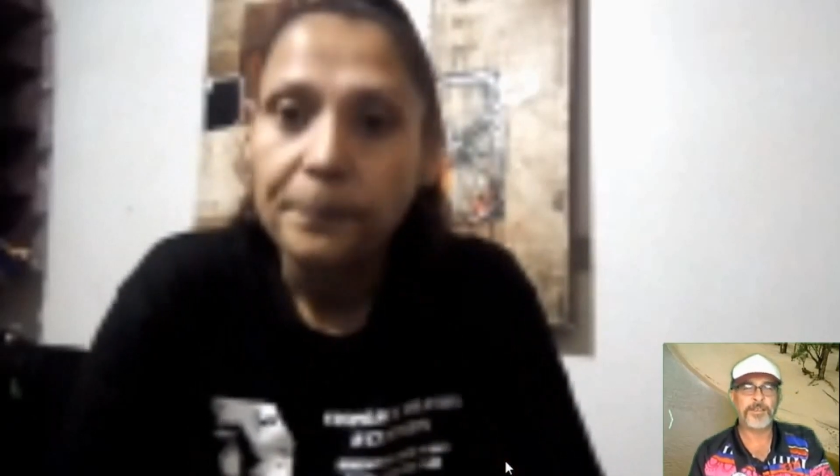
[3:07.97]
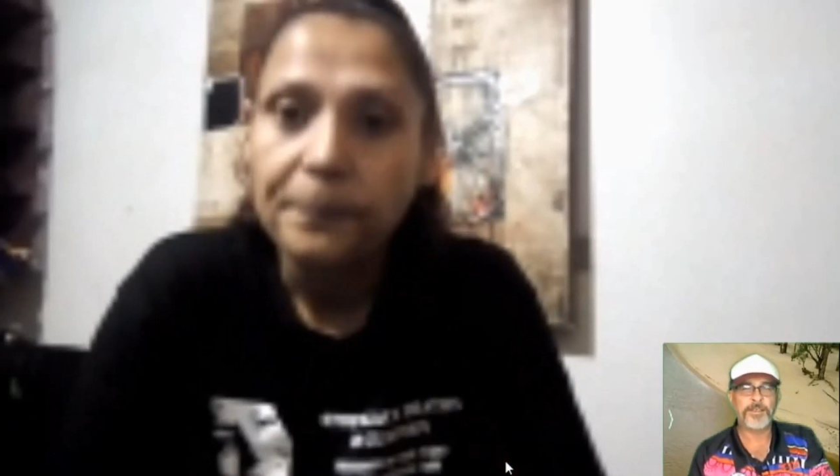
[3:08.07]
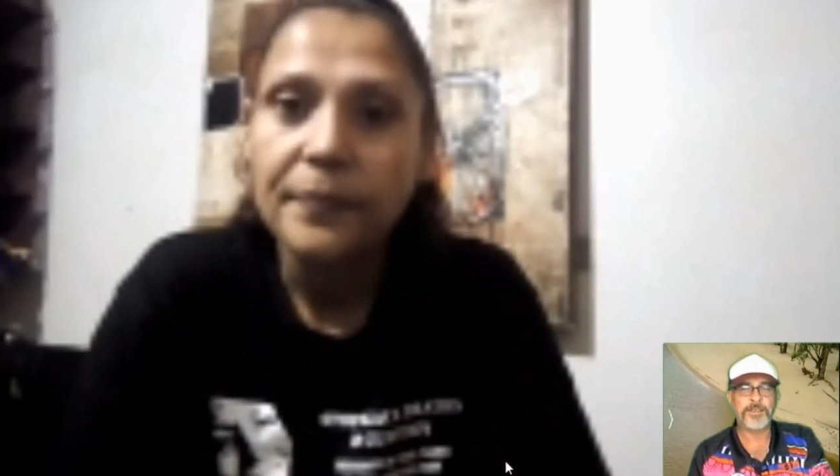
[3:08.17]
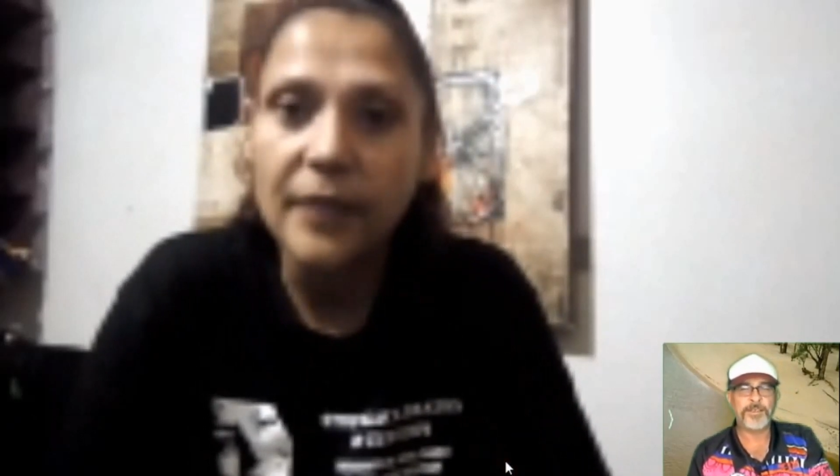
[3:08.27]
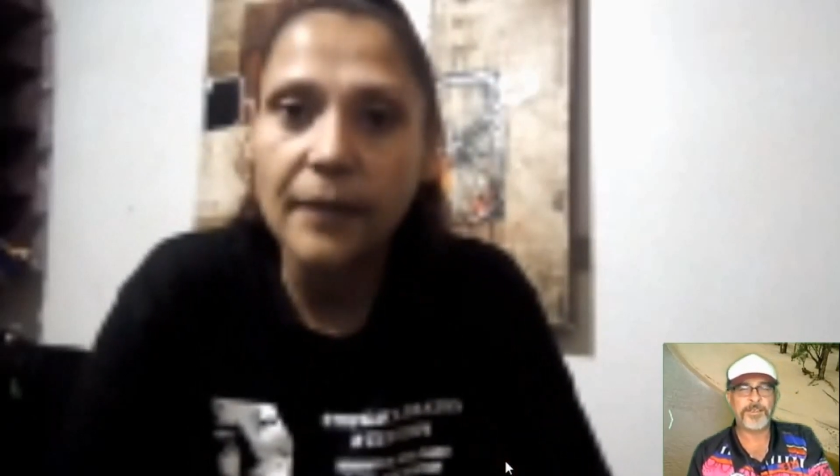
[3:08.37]

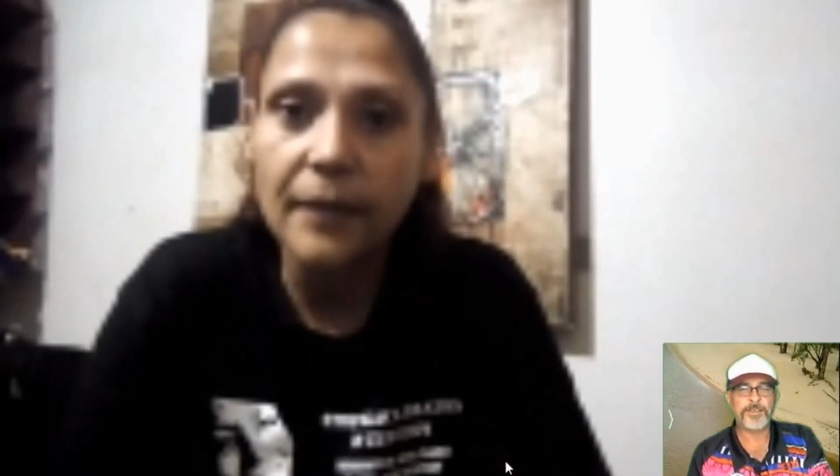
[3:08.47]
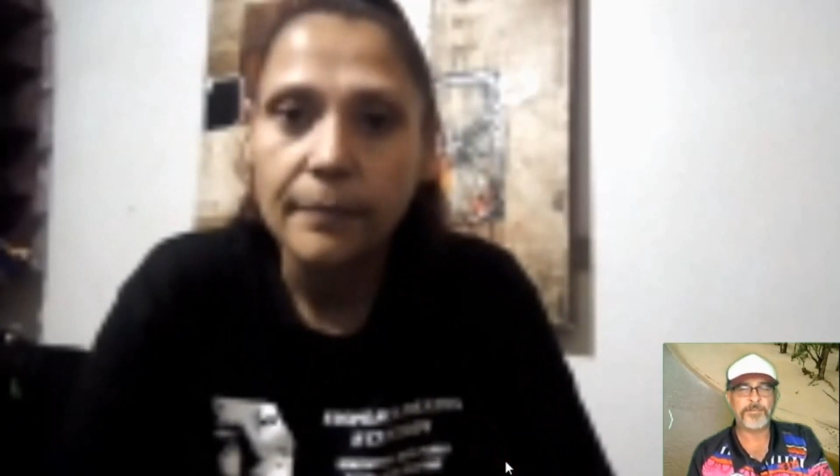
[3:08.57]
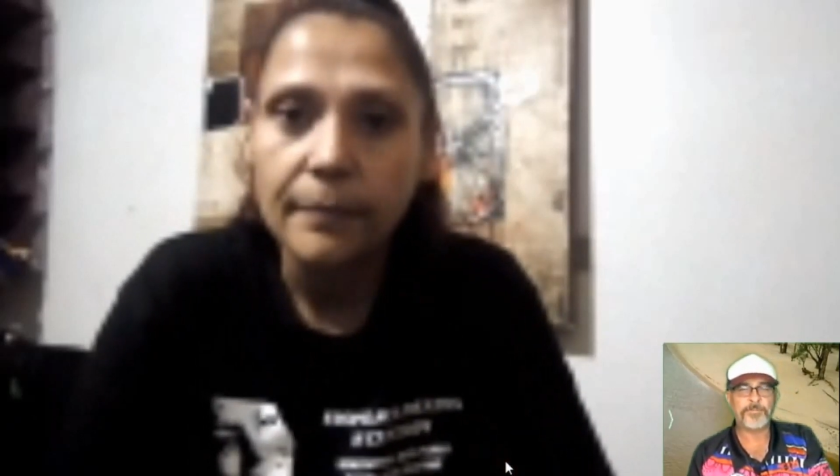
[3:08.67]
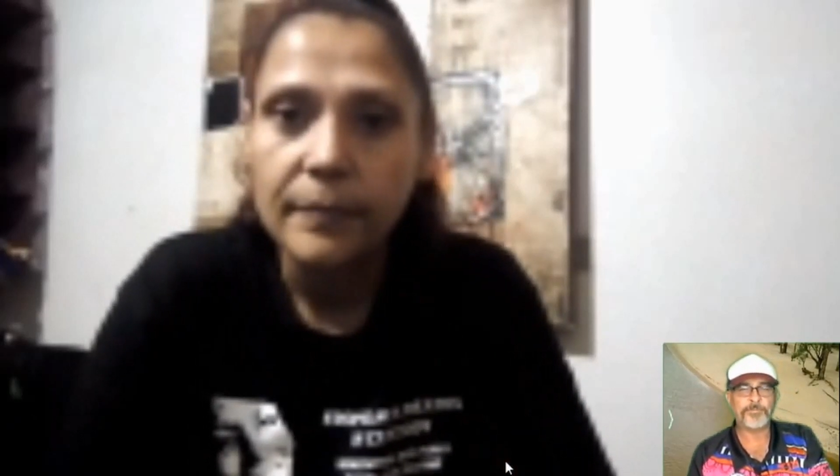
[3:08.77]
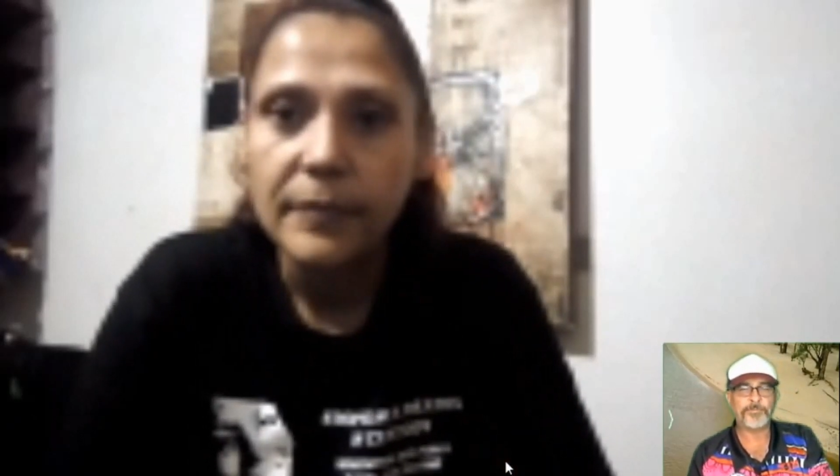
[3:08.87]
Yeah.
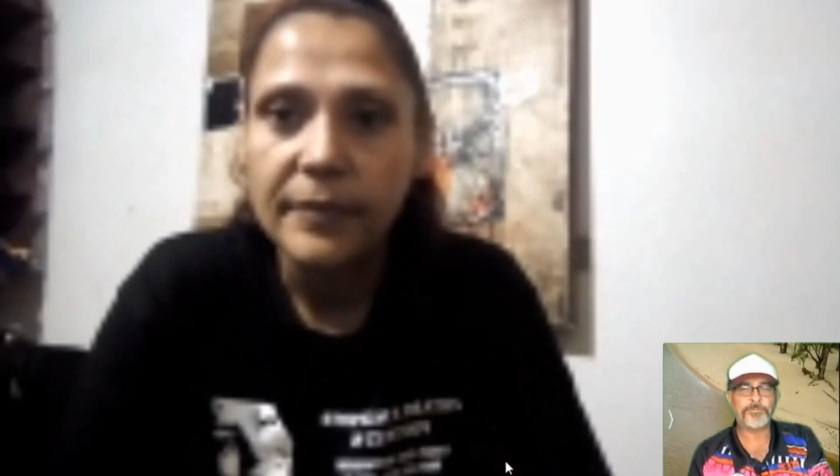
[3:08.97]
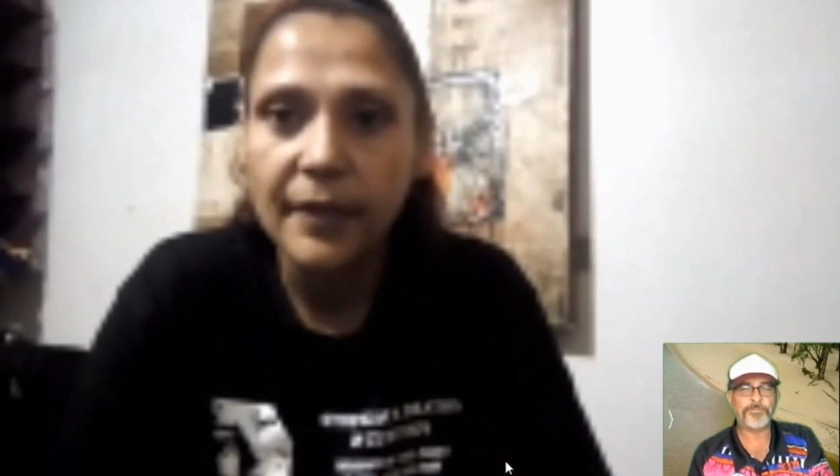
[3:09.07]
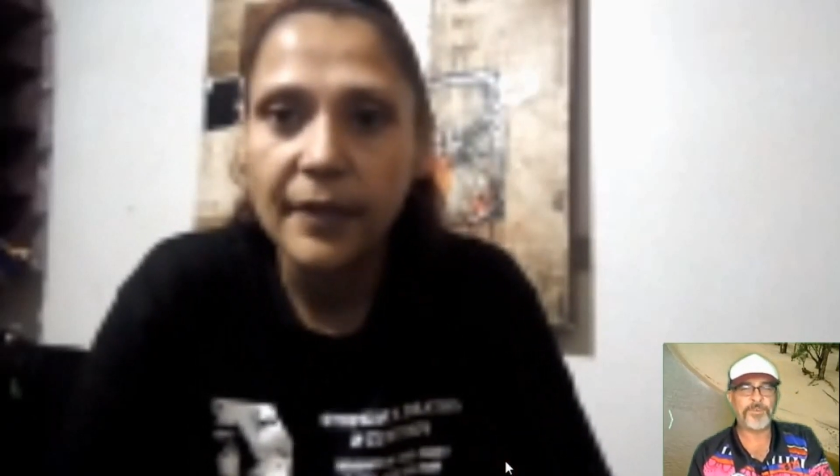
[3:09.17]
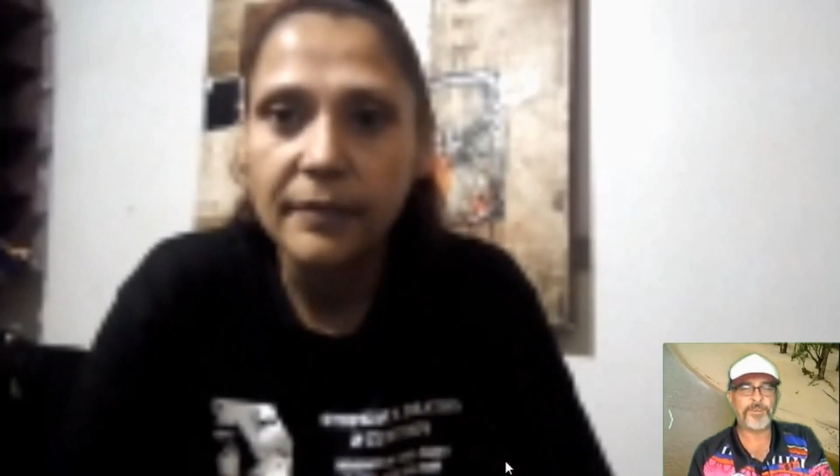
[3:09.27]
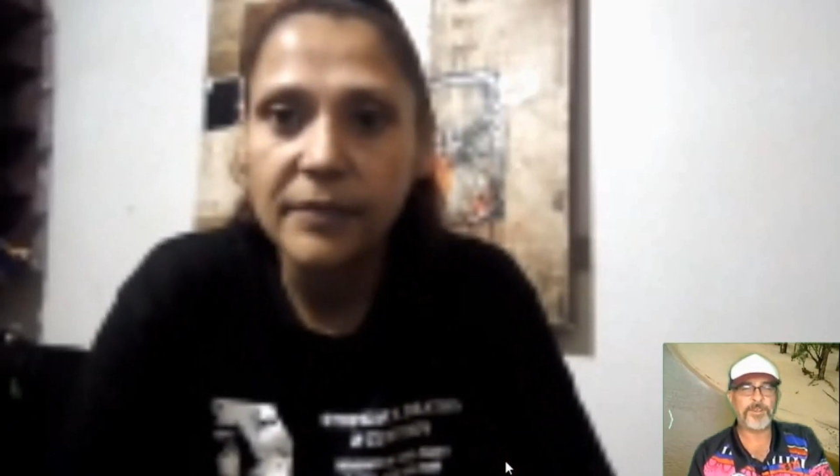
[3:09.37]

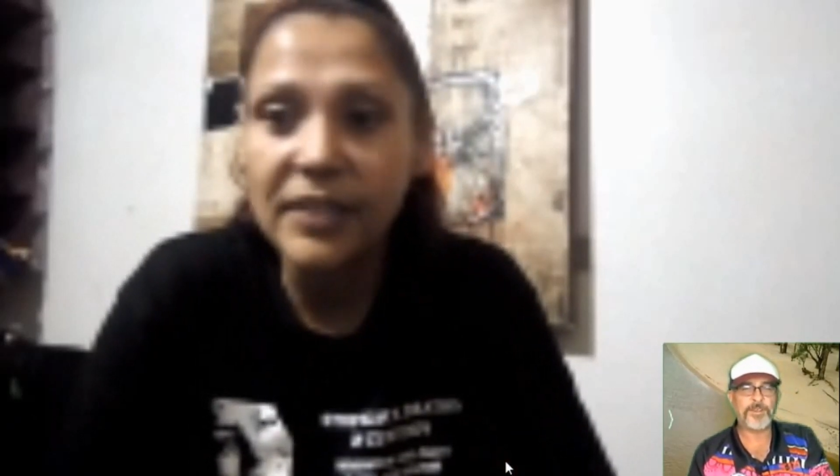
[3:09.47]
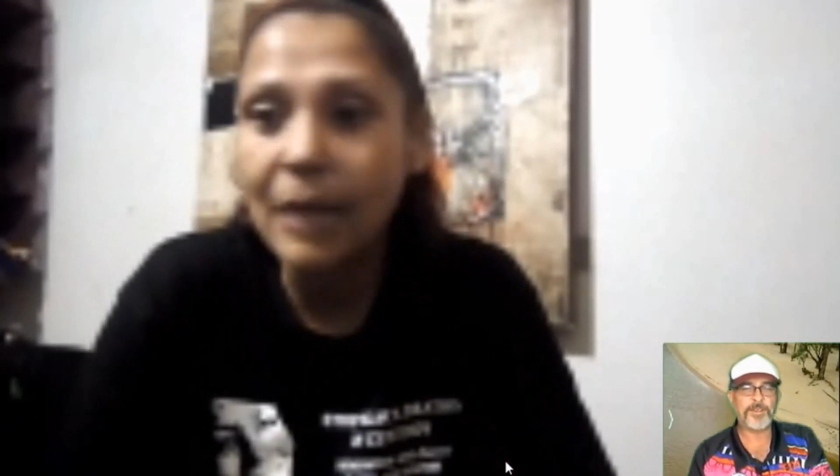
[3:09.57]
So just